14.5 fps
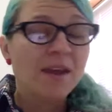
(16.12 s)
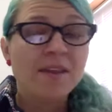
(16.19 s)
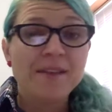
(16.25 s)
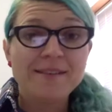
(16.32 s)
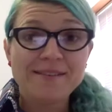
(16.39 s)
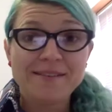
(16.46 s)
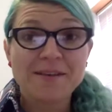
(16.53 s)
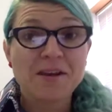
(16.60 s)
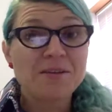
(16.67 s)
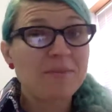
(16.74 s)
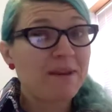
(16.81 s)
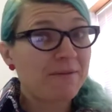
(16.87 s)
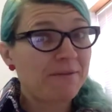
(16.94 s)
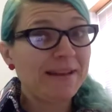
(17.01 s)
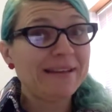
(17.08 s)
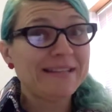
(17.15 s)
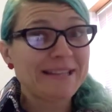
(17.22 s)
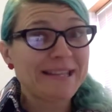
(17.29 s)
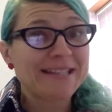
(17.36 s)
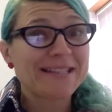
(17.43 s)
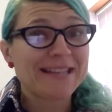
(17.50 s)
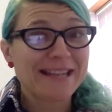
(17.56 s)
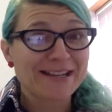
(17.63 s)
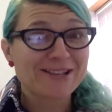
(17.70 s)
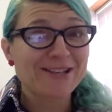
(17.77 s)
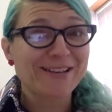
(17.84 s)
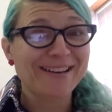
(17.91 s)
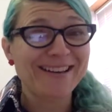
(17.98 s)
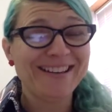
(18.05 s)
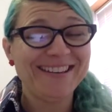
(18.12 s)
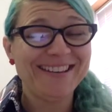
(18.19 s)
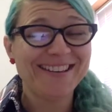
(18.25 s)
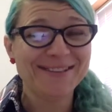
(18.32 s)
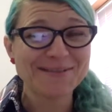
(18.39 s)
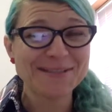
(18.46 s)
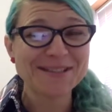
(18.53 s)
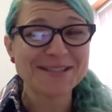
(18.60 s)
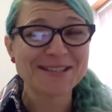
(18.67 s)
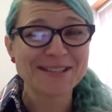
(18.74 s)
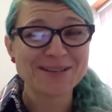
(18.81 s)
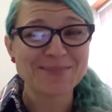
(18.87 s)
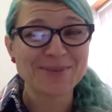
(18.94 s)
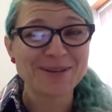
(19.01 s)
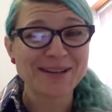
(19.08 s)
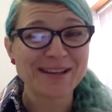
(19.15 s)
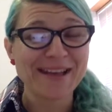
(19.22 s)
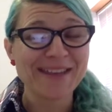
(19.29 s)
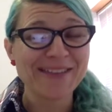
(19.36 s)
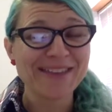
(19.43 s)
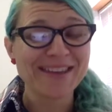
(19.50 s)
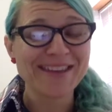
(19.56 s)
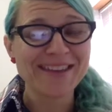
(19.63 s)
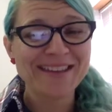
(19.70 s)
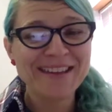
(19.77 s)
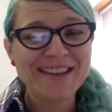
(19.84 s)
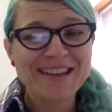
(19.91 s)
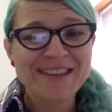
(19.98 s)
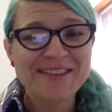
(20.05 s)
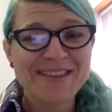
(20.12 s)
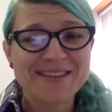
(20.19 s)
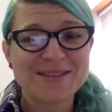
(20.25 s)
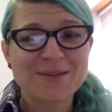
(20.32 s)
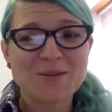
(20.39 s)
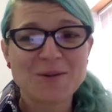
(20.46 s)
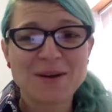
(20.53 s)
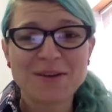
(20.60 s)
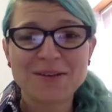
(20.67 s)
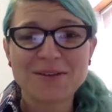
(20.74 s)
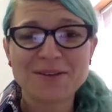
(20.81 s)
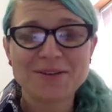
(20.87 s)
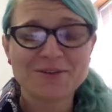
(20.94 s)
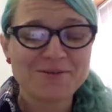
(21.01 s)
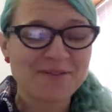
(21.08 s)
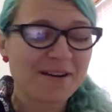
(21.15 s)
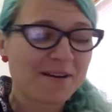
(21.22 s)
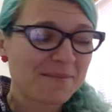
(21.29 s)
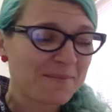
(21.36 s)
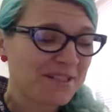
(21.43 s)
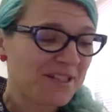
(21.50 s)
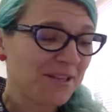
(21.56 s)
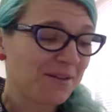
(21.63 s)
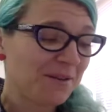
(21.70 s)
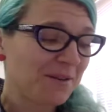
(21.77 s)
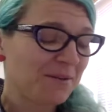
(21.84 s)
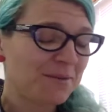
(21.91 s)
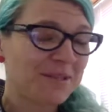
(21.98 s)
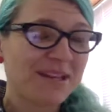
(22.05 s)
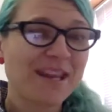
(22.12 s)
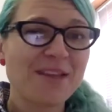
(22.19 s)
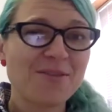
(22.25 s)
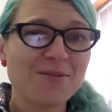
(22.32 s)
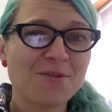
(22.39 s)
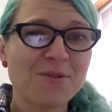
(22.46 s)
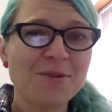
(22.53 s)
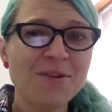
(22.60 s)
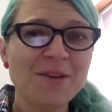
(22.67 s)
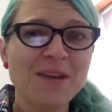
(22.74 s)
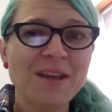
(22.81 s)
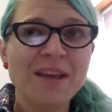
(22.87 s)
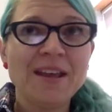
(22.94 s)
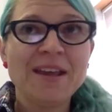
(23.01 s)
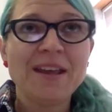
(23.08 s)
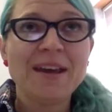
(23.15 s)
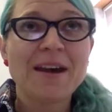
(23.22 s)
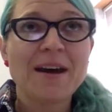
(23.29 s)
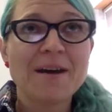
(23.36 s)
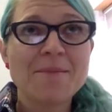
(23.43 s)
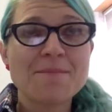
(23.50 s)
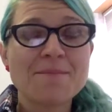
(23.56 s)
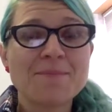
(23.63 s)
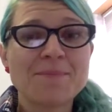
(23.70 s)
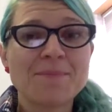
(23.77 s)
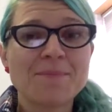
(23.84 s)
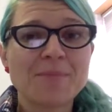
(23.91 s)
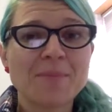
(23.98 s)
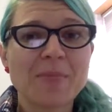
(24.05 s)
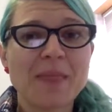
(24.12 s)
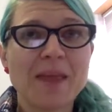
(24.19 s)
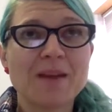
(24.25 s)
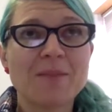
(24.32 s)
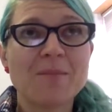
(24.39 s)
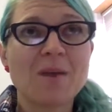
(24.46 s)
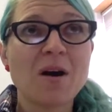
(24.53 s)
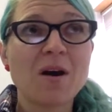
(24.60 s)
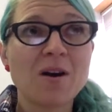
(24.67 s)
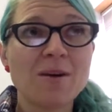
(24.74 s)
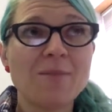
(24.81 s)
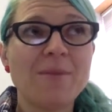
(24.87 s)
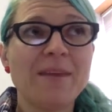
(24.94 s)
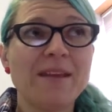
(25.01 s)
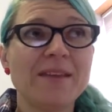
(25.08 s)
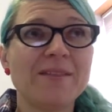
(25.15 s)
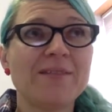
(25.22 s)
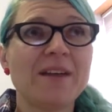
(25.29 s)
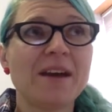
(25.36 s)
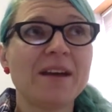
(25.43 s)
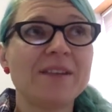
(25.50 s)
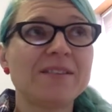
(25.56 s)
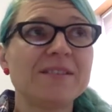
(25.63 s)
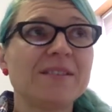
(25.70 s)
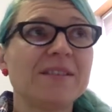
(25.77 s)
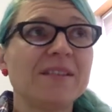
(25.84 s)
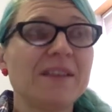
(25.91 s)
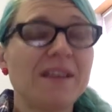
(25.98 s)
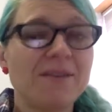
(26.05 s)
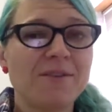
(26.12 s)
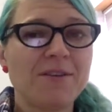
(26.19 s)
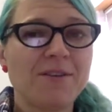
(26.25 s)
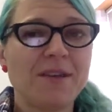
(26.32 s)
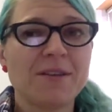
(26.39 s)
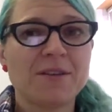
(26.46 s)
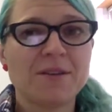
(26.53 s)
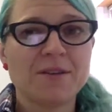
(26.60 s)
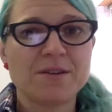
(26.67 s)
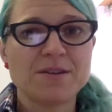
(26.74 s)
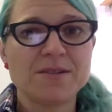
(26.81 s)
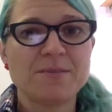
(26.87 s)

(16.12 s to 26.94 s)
This is going to be a really dense lecture. I'm just going to put it out there. There's quite a lot of material to get through, and I'm hoping that everything that I